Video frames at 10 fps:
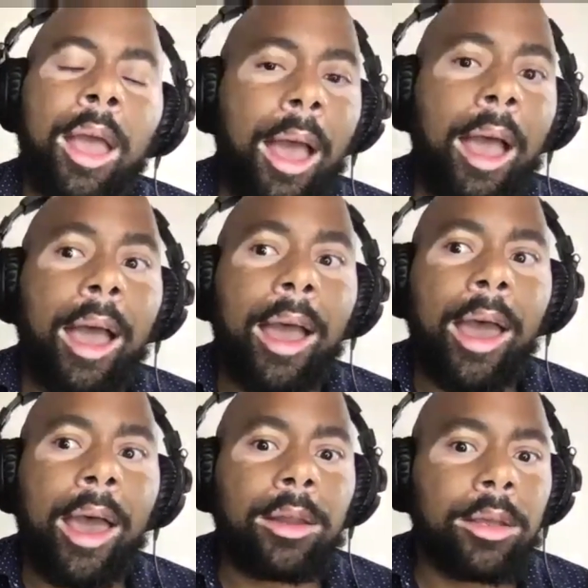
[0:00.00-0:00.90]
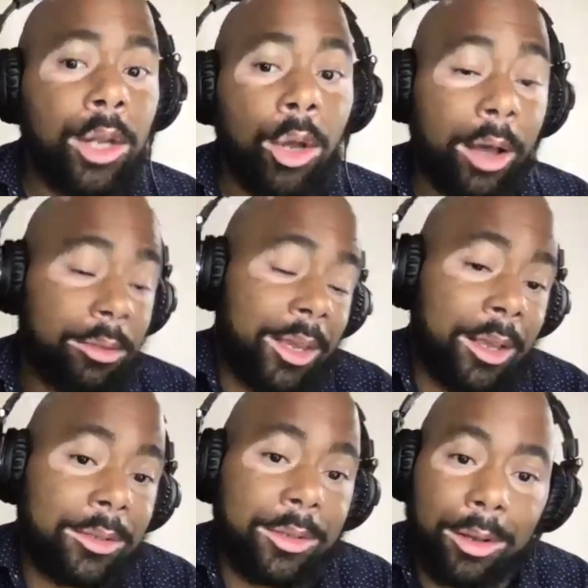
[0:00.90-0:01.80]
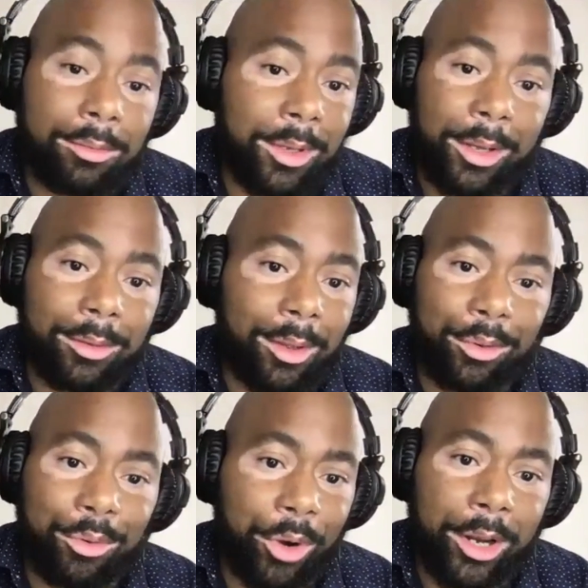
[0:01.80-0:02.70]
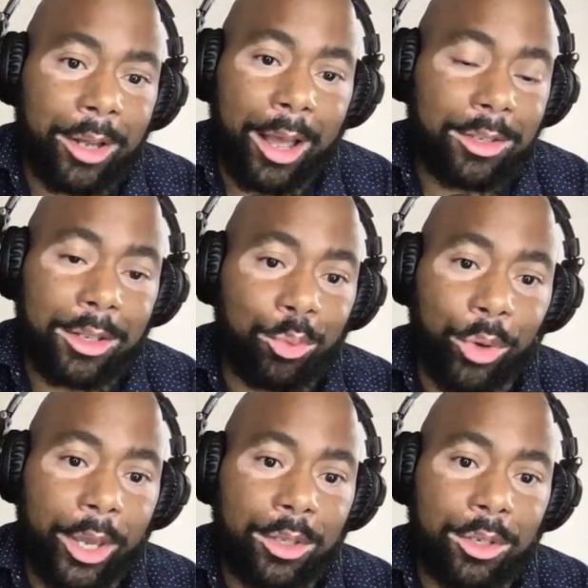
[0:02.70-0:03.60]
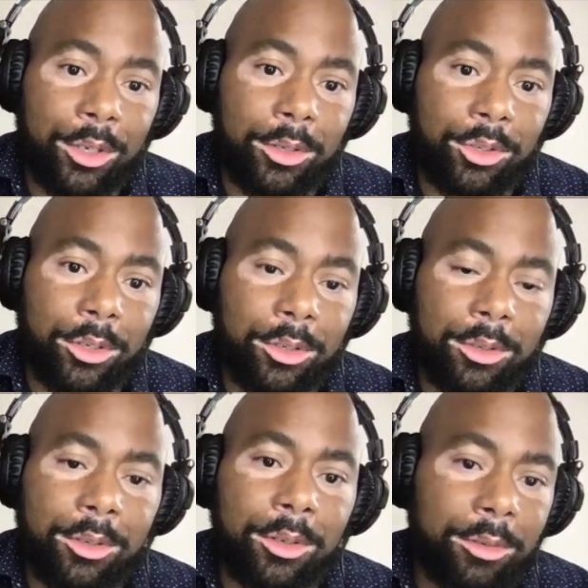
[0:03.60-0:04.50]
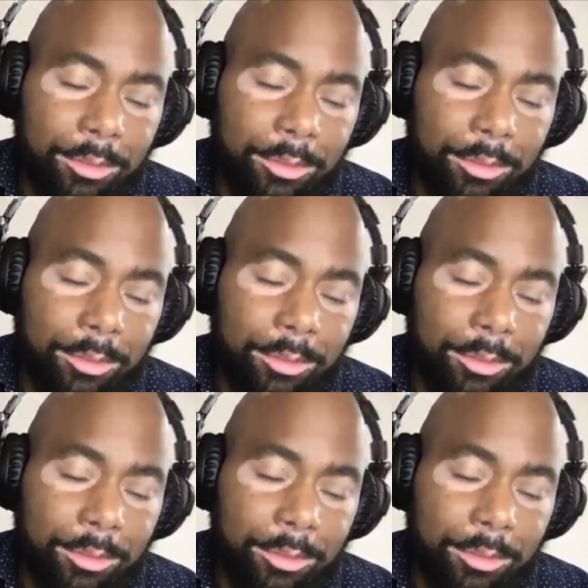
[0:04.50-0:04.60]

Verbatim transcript: And, you know, I think it's a great and excellent way to just